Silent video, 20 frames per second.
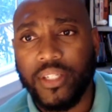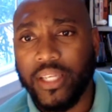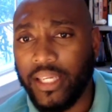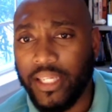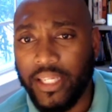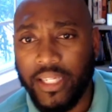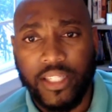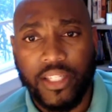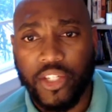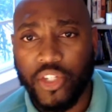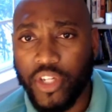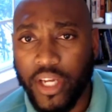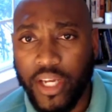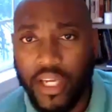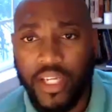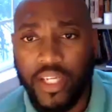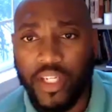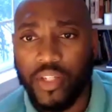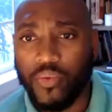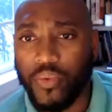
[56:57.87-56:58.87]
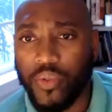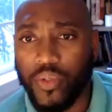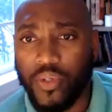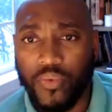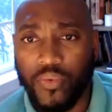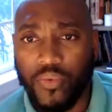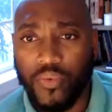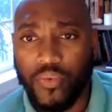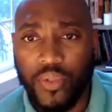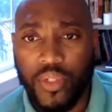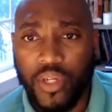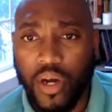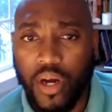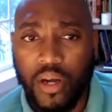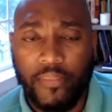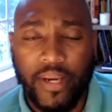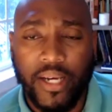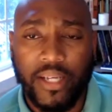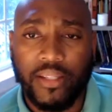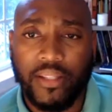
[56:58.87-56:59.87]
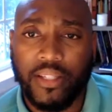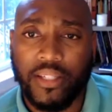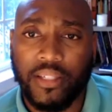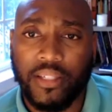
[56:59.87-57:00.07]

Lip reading: lead the change. When we talk about the